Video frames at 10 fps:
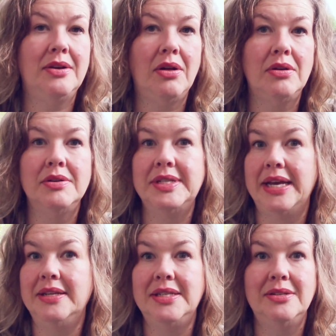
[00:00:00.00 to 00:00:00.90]

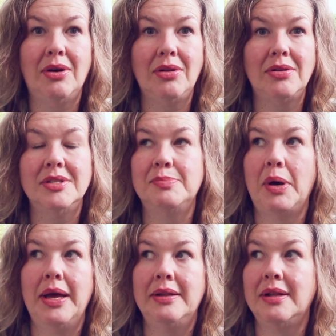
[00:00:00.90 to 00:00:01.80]
$18,
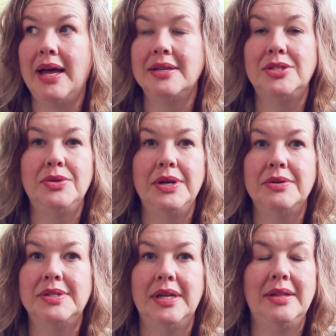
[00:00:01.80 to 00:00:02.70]
but the last 2
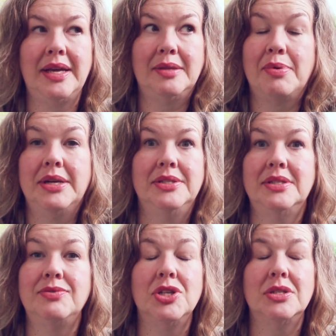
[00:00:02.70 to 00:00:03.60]
years, the prices
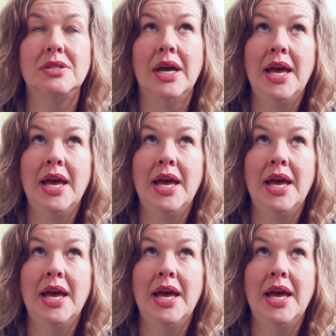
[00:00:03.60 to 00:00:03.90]
have just